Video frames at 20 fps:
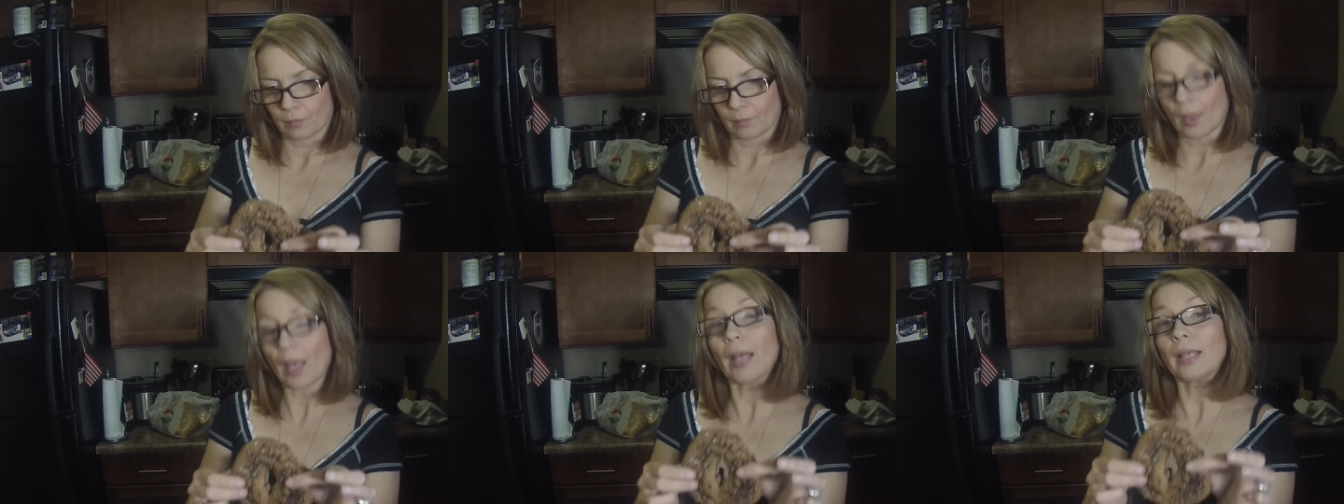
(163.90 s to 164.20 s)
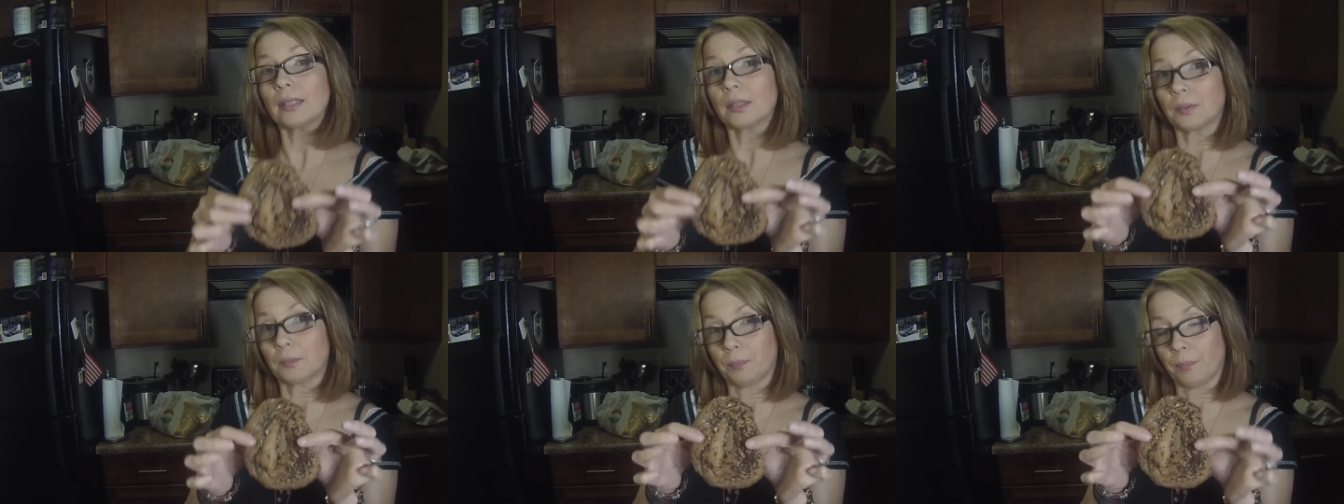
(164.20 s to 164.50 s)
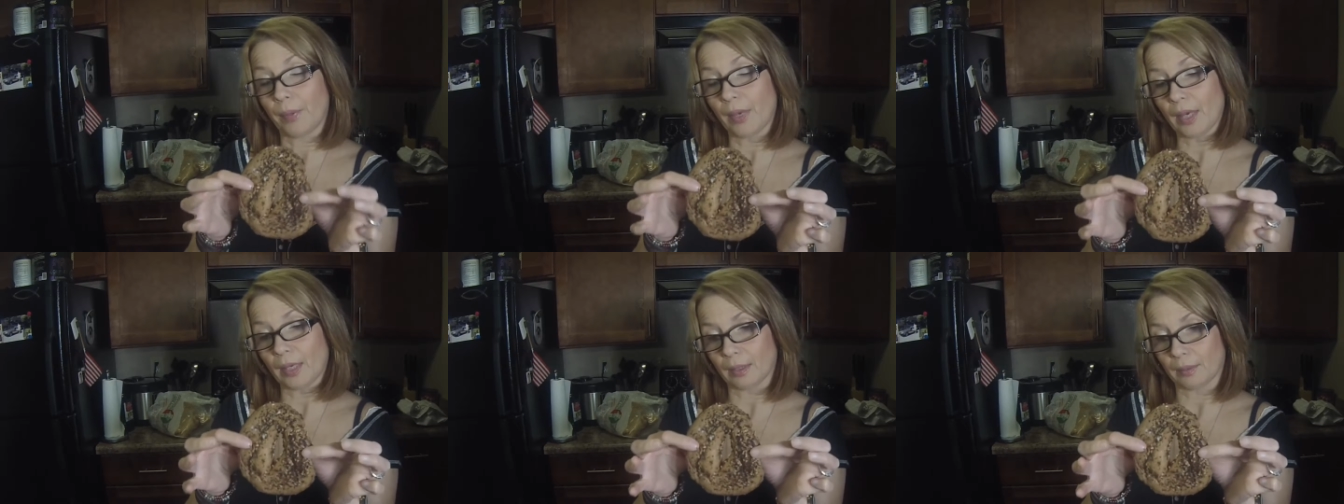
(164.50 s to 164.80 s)
It's
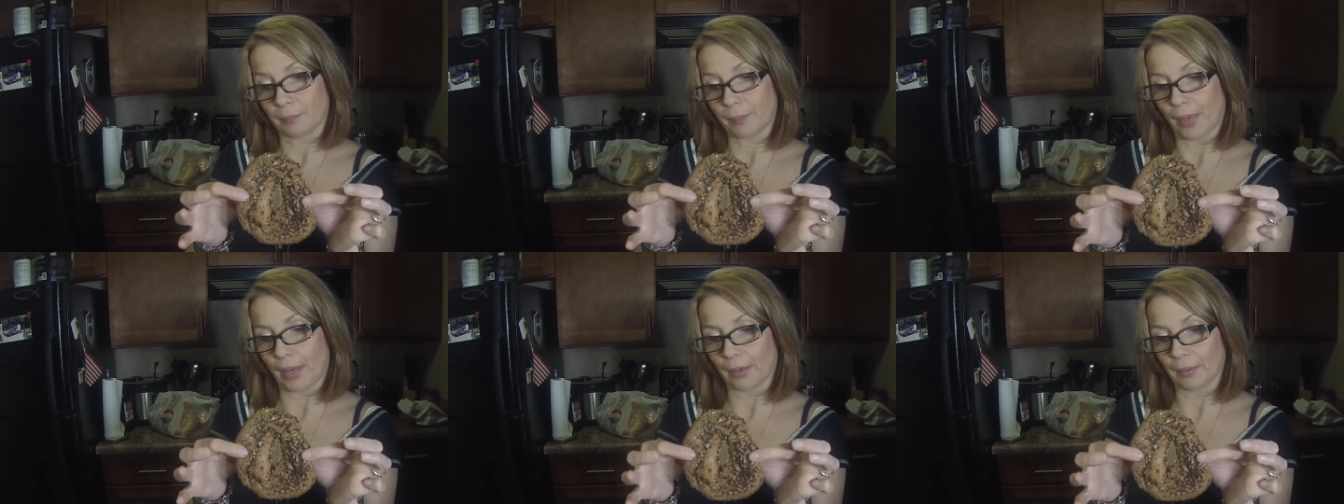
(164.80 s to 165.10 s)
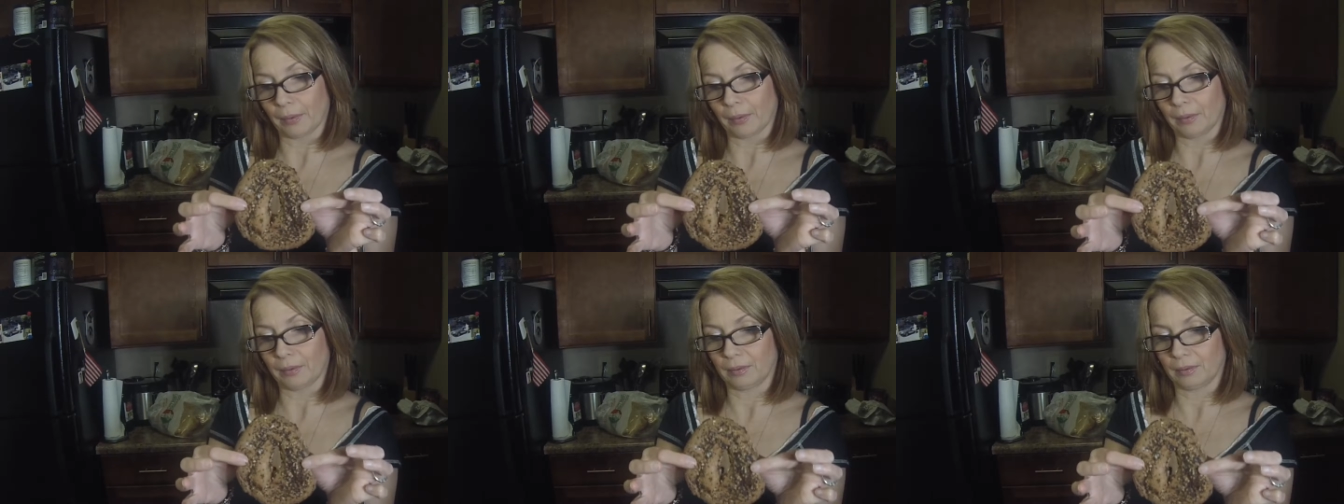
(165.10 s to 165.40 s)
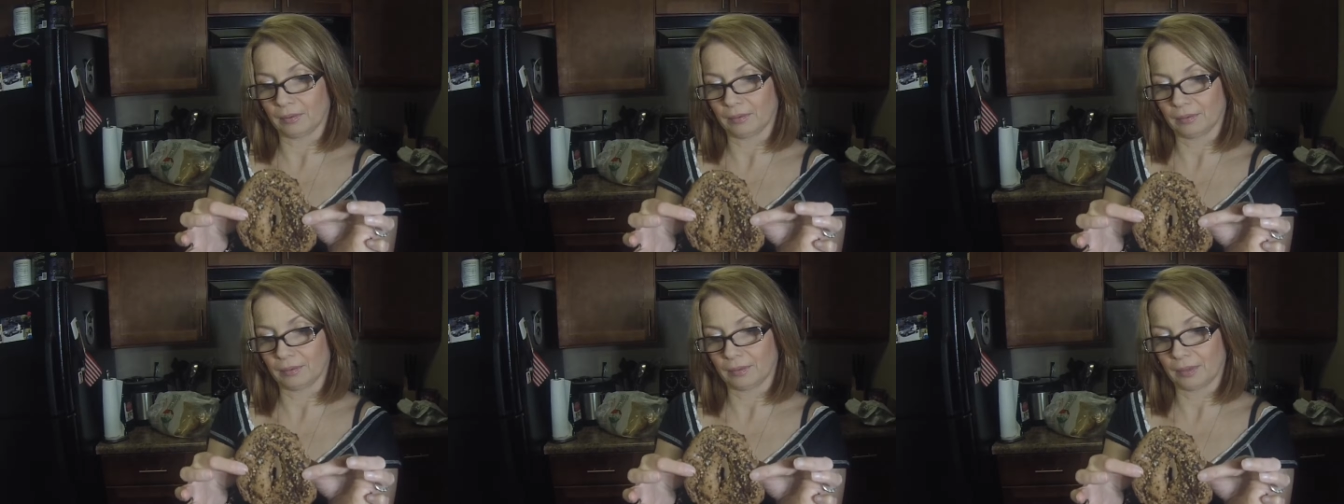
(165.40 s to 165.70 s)
big
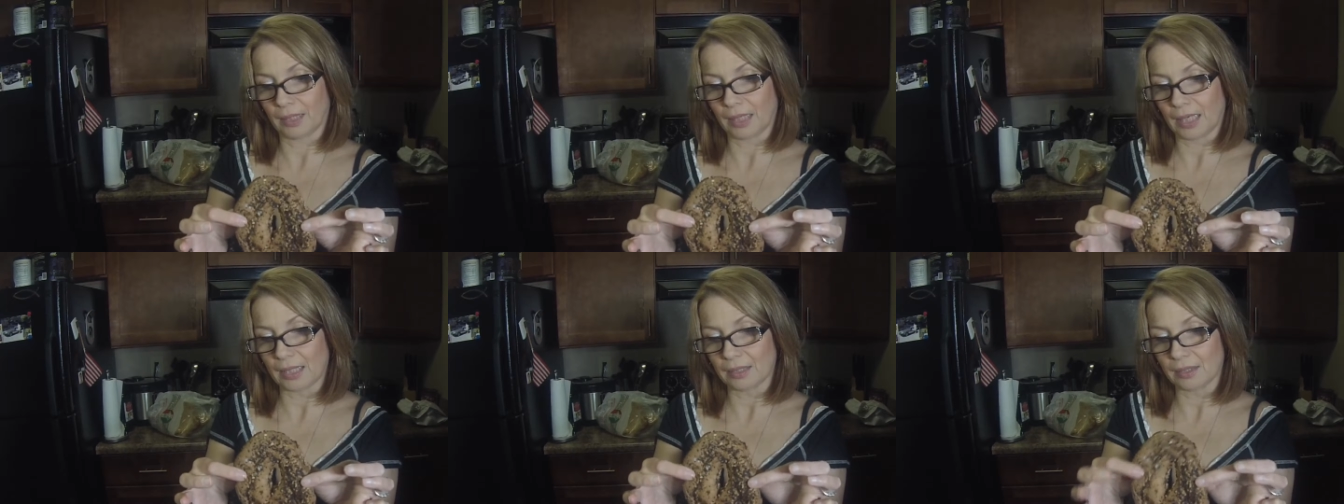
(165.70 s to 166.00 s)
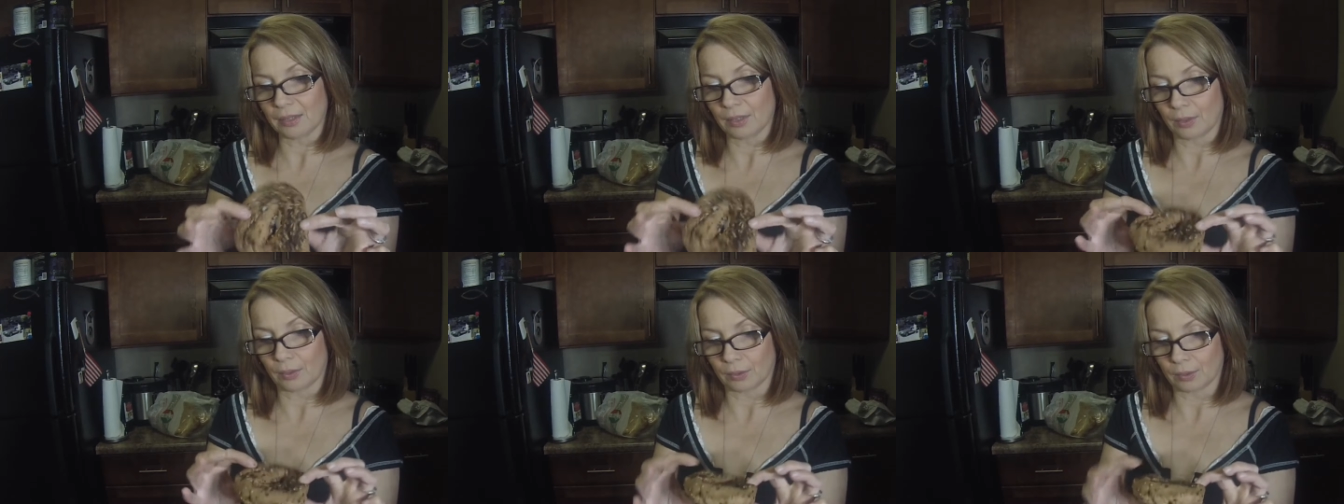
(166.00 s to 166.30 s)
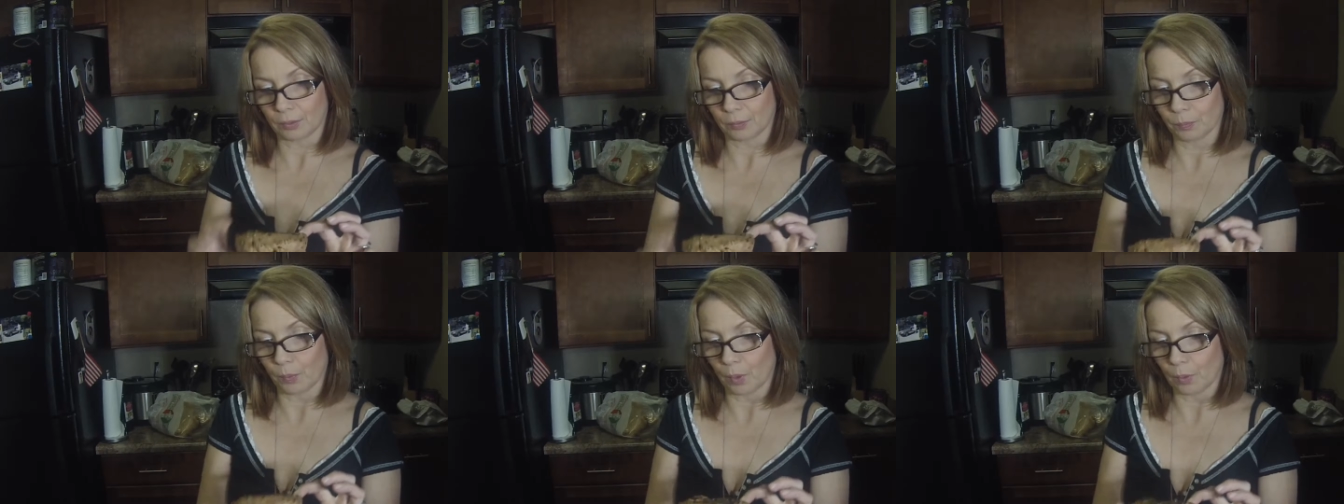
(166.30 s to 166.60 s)
bagel. That's not a
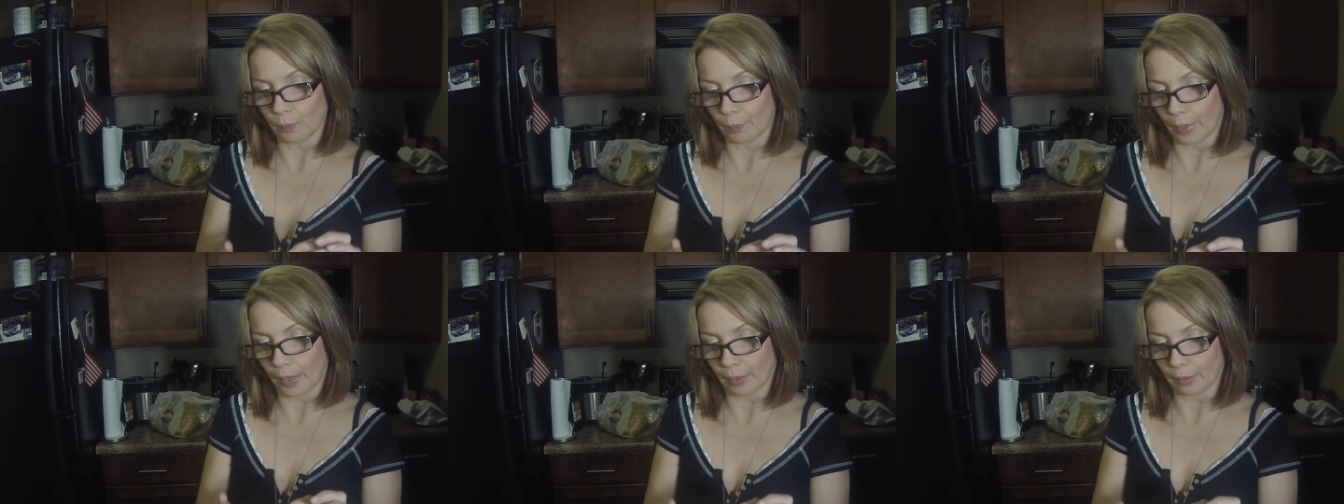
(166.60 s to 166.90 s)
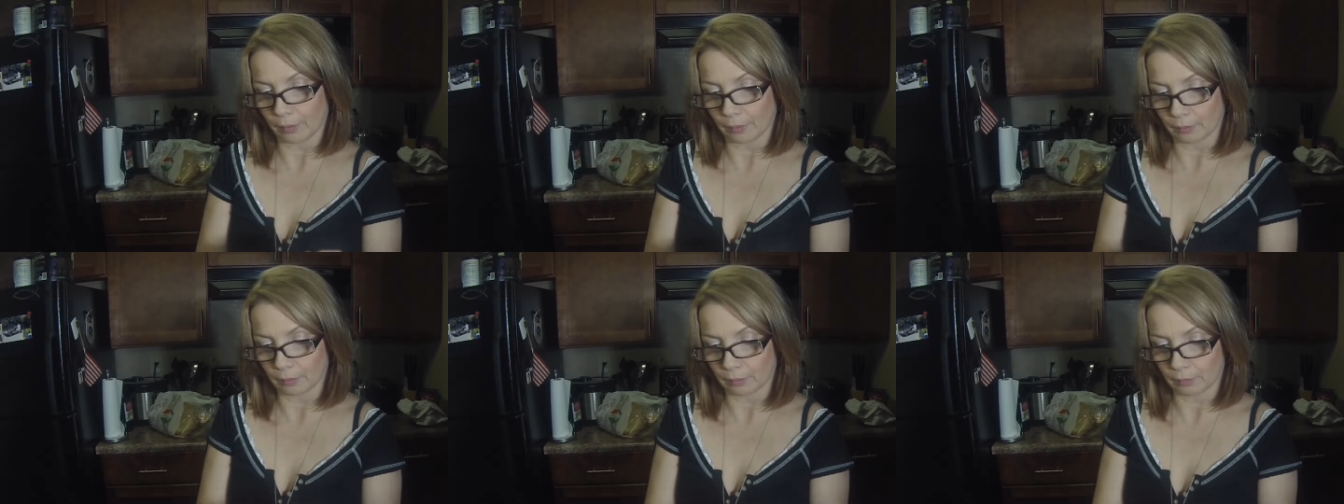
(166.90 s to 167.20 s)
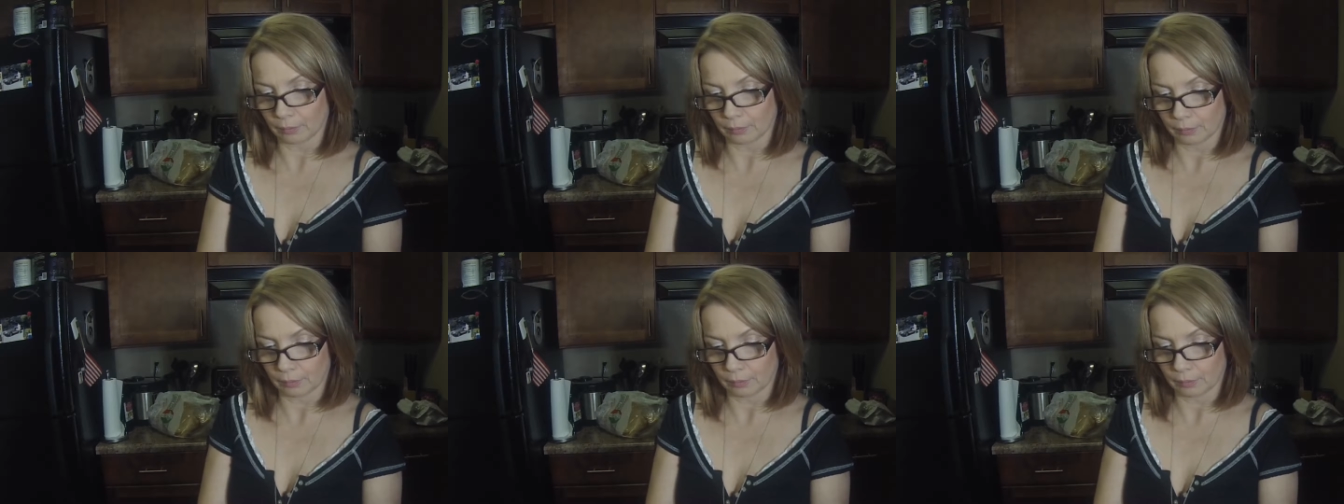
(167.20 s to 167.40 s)
small bagel.